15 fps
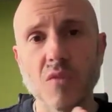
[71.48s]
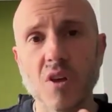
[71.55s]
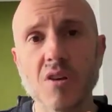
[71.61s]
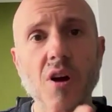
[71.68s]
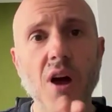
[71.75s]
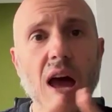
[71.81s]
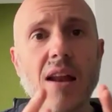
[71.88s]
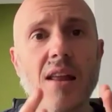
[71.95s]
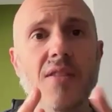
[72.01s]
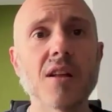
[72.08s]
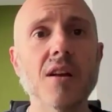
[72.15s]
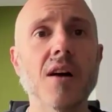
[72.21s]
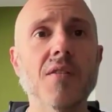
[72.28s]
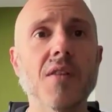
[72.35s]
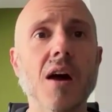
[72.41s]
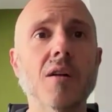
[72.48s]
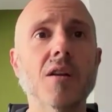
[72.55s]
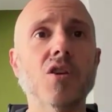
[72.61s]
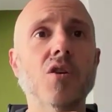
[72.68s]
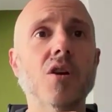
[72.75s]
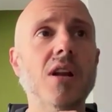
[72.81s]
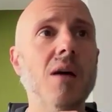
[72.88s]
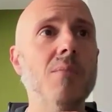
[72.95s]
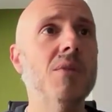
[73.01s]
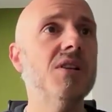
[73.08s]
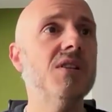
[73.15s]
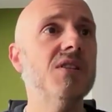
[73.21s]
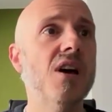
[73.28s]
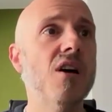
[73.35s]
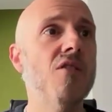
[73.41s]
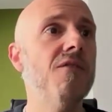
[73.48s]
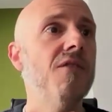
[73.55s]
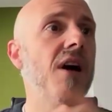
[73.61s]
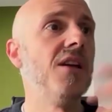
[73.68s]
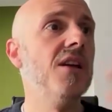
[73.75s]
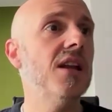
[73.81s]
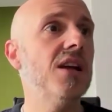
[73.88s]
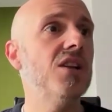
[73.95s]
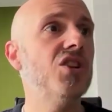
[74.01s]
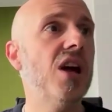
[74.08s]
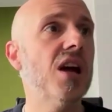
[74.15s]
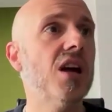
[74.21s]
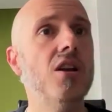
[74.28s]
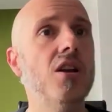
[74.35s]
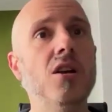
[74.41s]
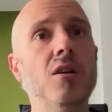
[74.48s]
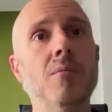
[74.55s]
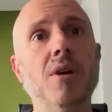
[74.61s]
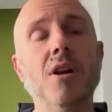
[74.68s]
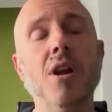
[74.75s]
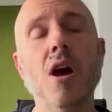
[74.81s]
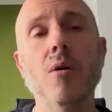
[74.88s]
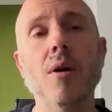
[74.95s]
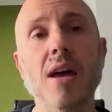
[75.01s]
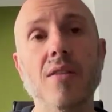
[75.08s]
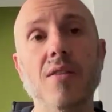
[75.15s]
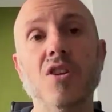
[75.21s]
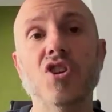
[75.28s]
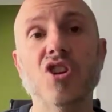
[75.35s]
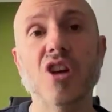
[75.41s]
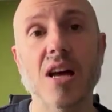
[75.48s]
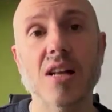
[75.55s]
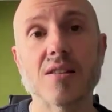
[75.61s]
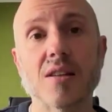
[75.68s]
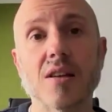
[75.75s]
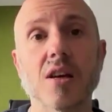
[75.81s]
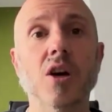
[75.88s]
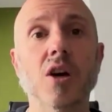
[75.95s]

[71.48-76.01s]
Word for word: you know, anything like that, you can let myself and you can let Jack and Luba know in the chat.